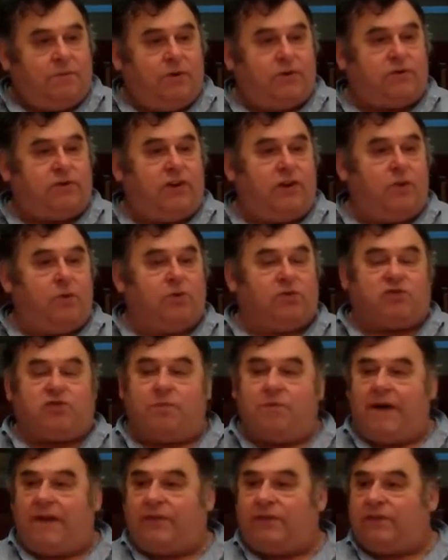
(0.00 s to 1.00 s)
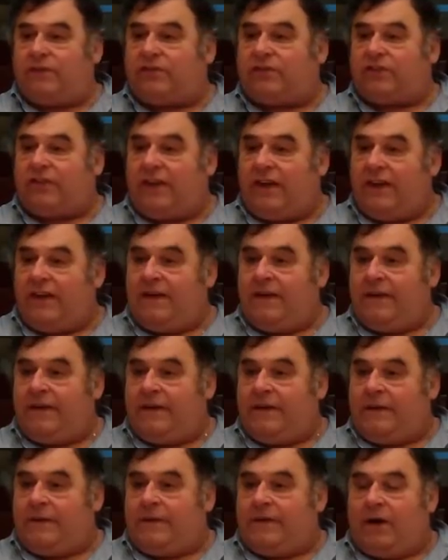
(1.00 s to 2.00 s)
pushing you with tremendous
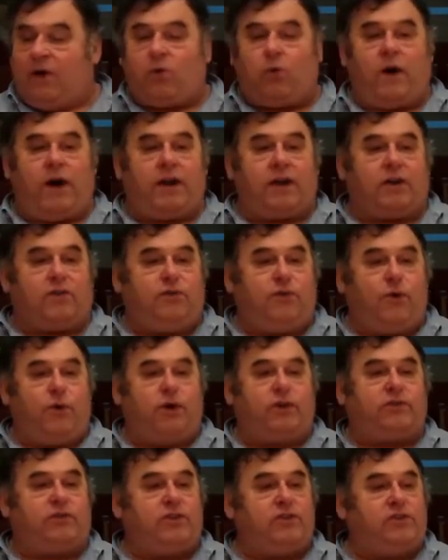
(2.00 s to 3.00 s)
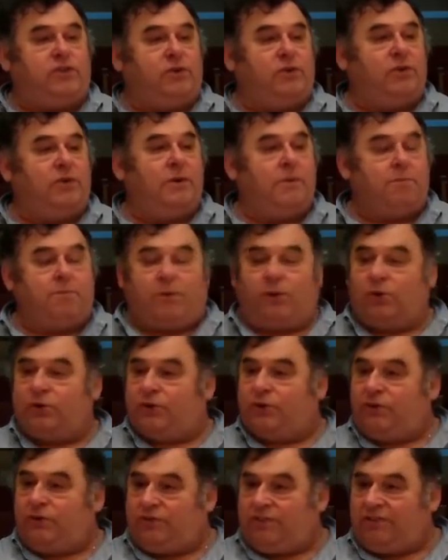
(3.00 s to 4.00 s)
aquatic force into
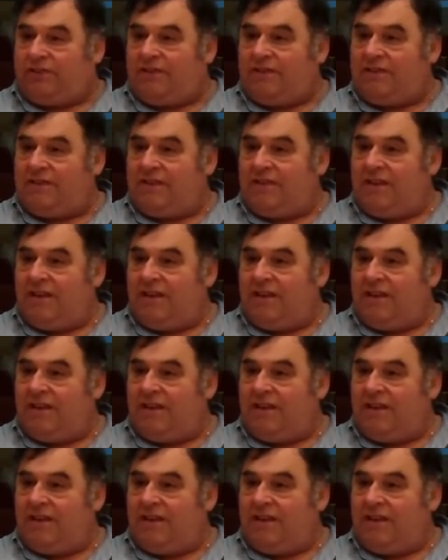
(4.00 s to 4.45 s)
boulders,